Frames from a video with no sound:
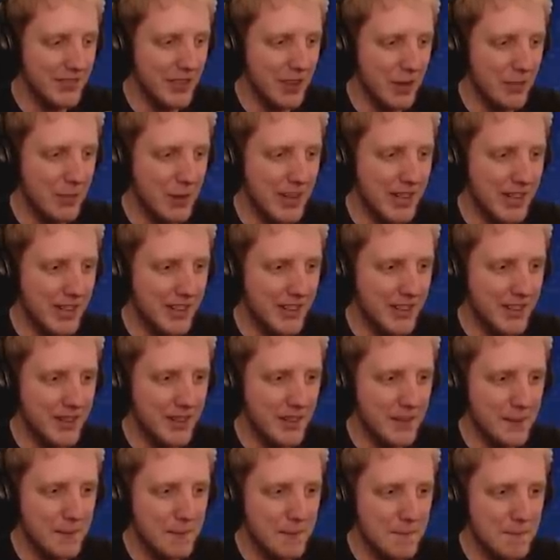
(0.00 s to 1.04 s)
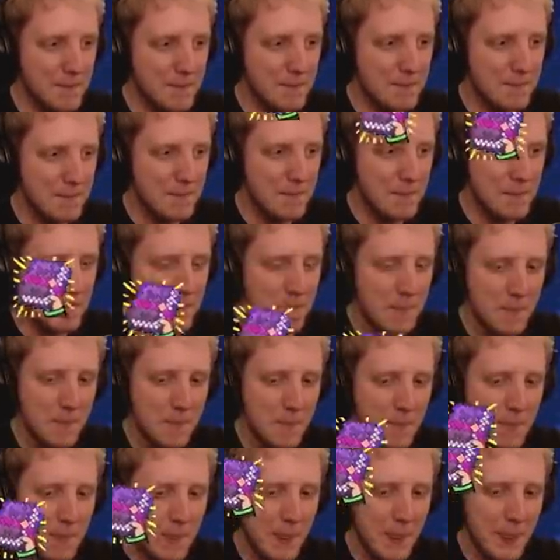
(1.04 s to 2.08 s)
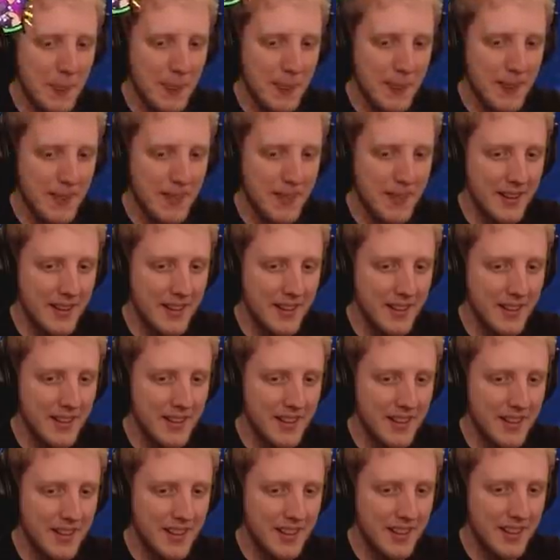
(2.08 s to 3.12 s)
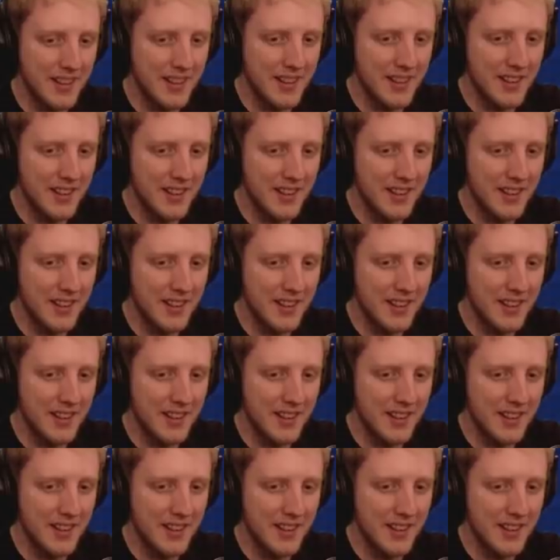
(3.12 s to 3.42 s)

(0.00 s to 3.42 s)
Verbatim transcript: have knockback. Oh, greedy, greedy Phil.